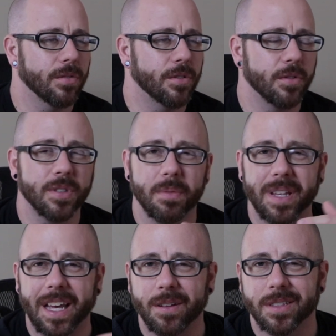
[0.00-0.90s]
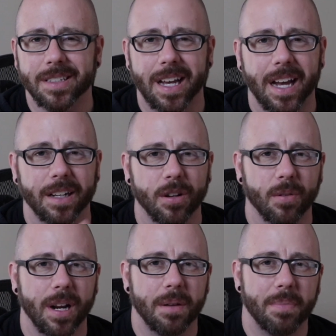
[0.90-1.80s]
do something outside, go
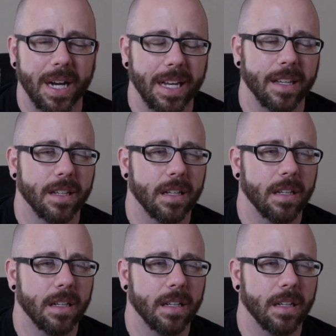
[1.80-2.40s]
ride a bike,